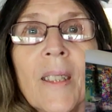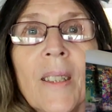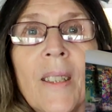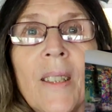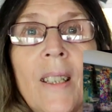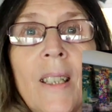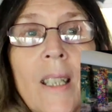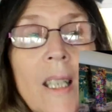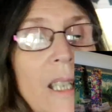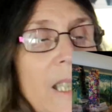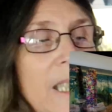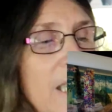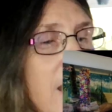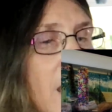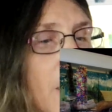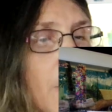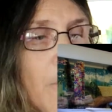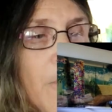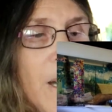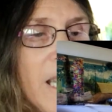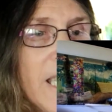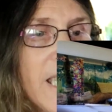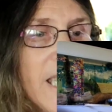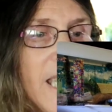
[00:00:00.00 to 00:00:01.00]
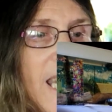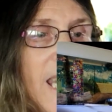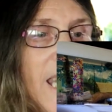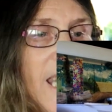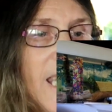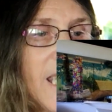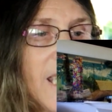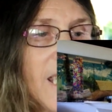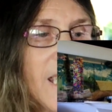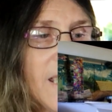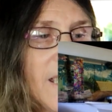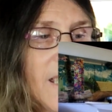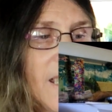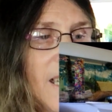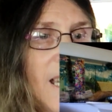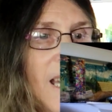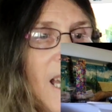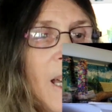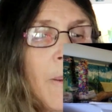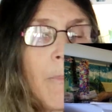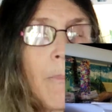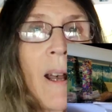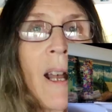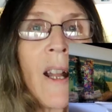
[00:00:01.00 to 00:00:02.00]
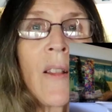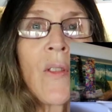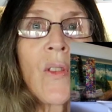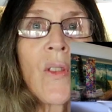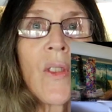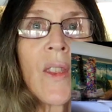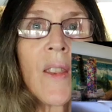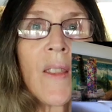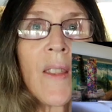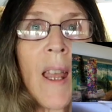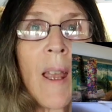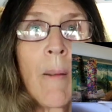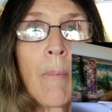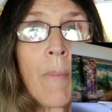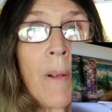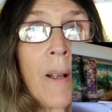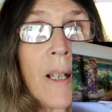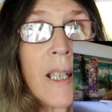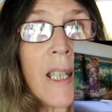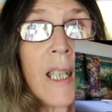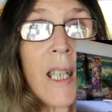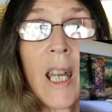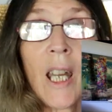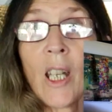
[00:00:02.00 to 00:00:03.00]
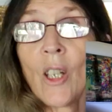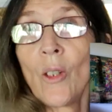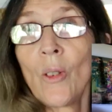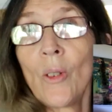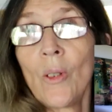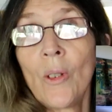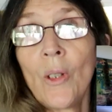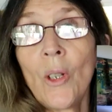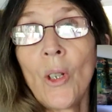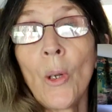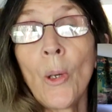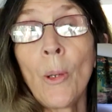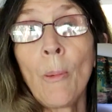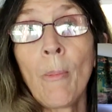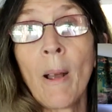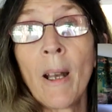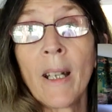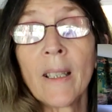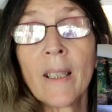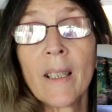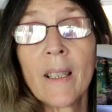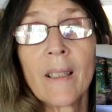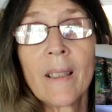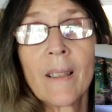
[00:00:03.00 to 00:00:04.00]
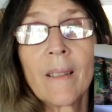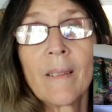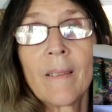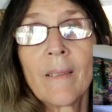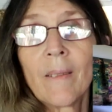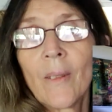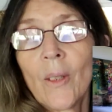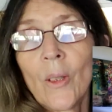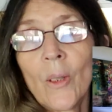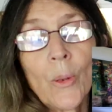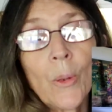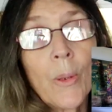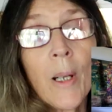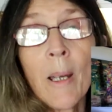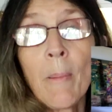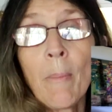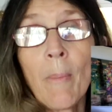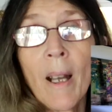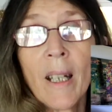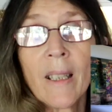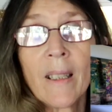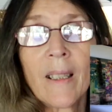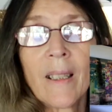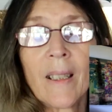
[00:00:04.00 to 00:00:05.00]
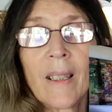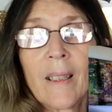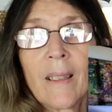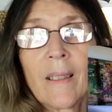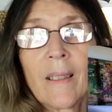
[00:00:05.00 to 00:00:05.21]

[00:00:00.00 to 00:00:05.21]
no, that might take a month, that might take 2 months, 3 months.